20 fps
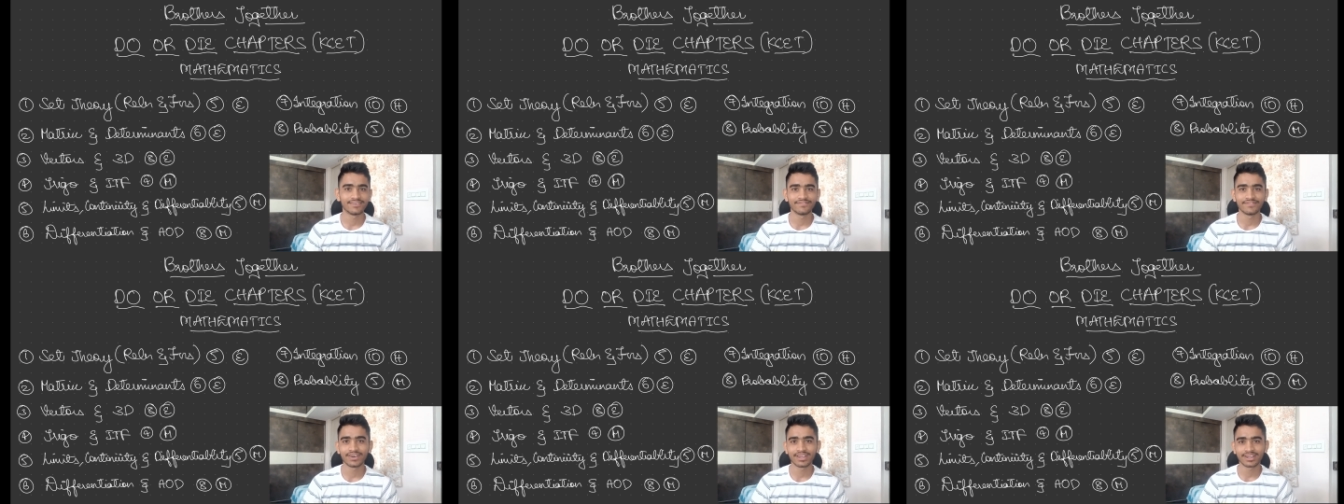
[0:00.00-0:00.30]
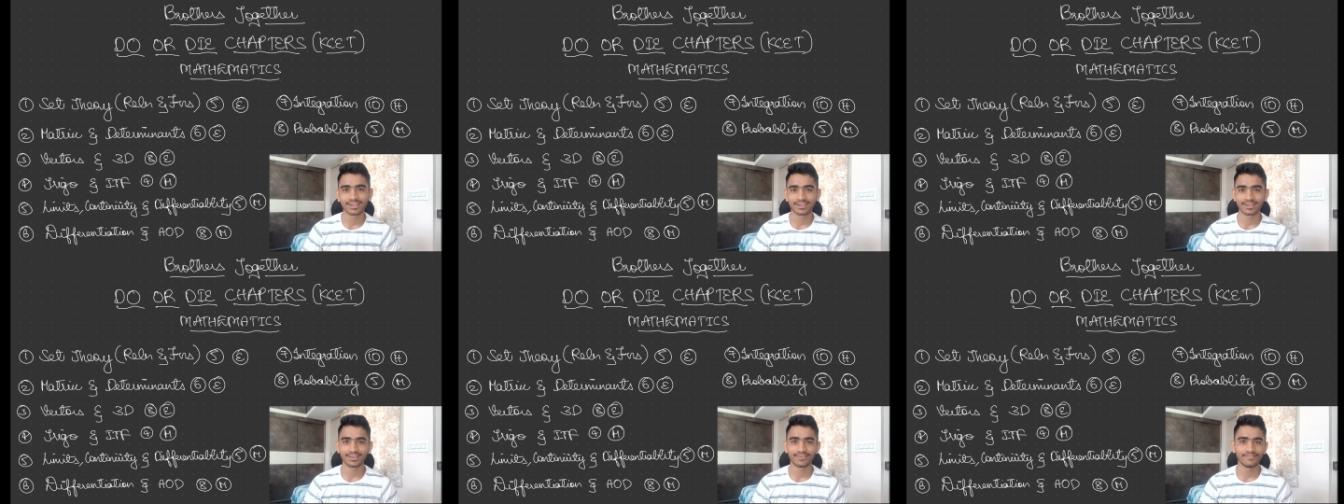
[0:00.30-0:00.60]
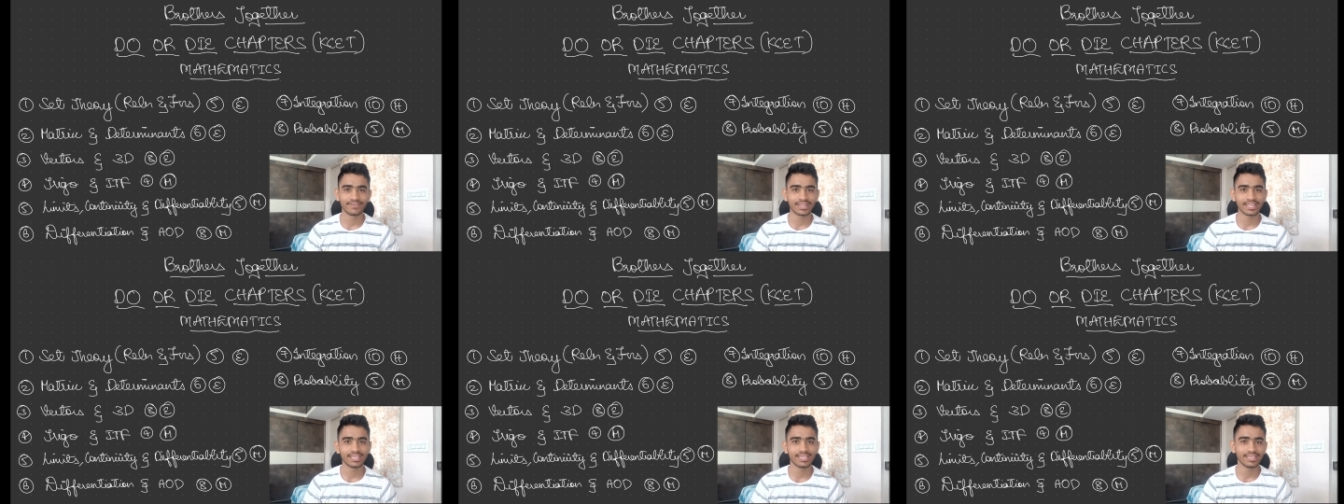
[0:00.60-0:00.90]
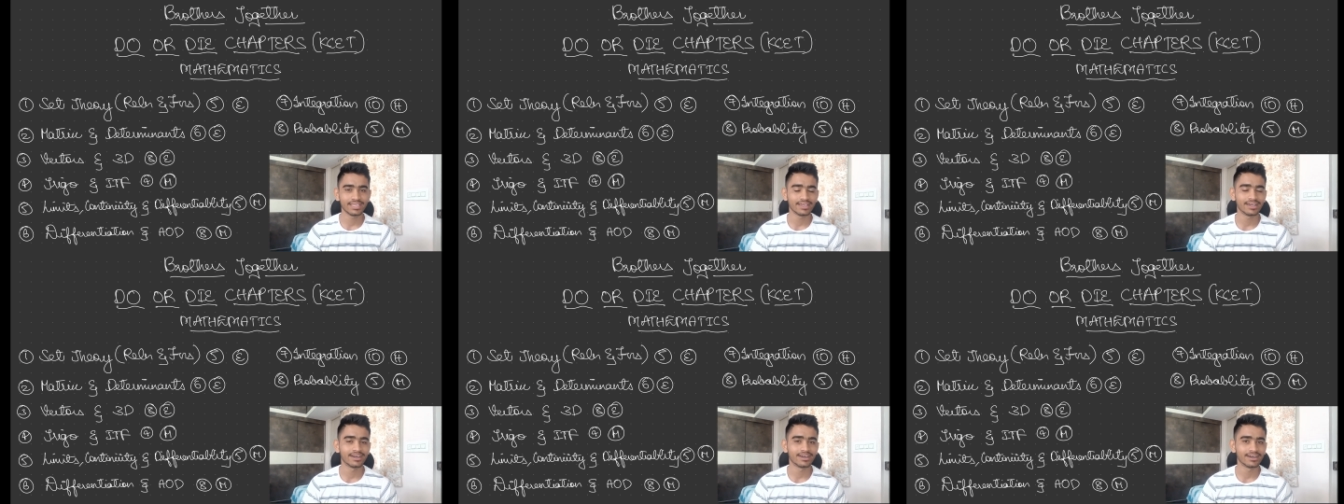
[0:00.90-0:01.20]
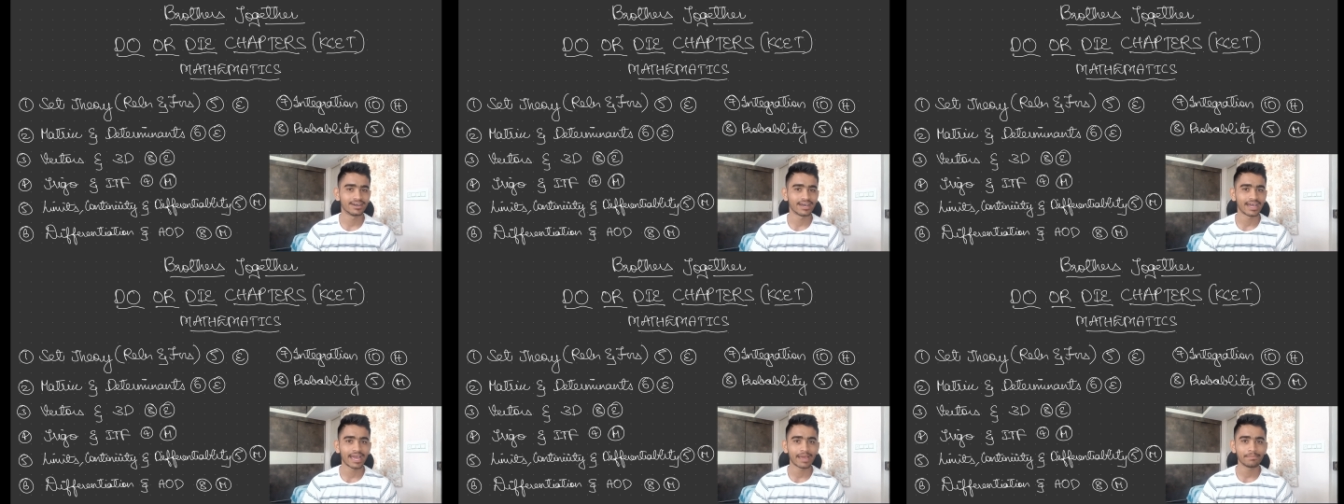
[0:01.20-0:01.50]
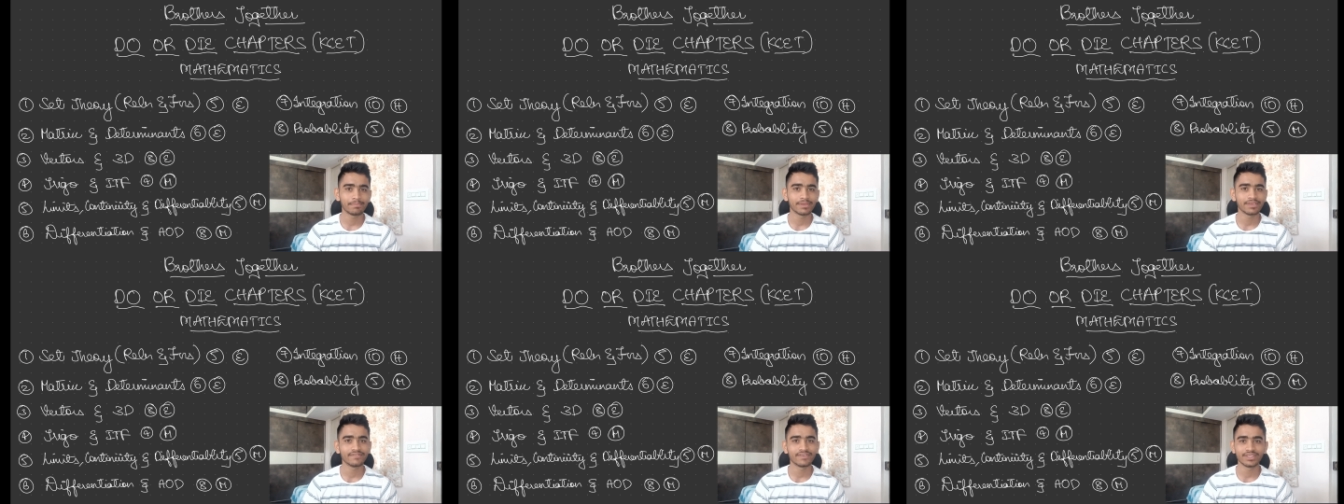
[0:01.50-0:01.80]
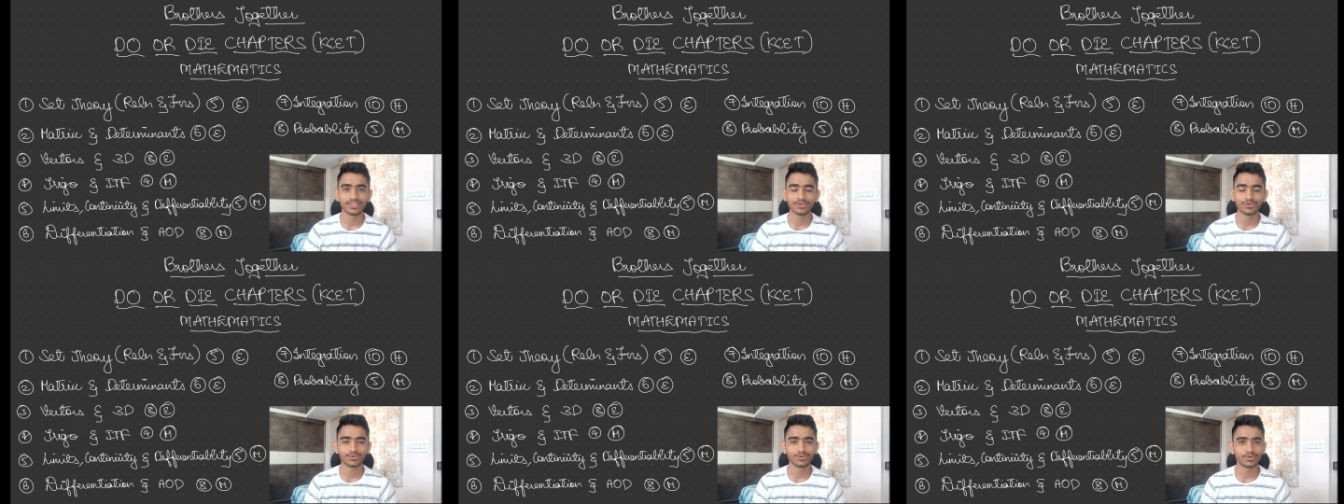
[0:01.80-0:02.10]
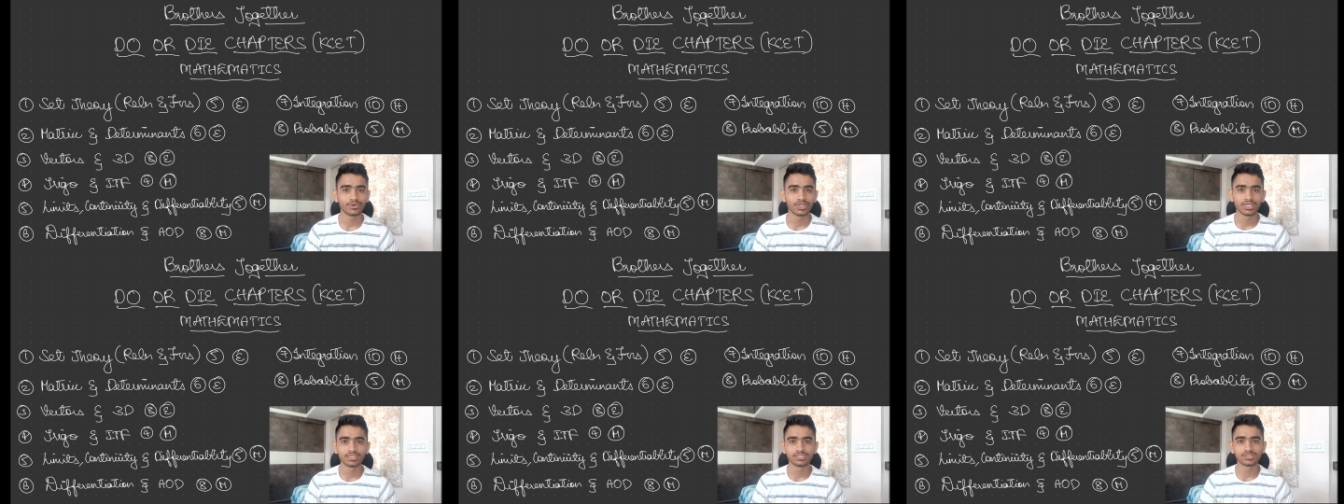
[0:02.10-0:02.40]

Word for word: were very uh, happy when you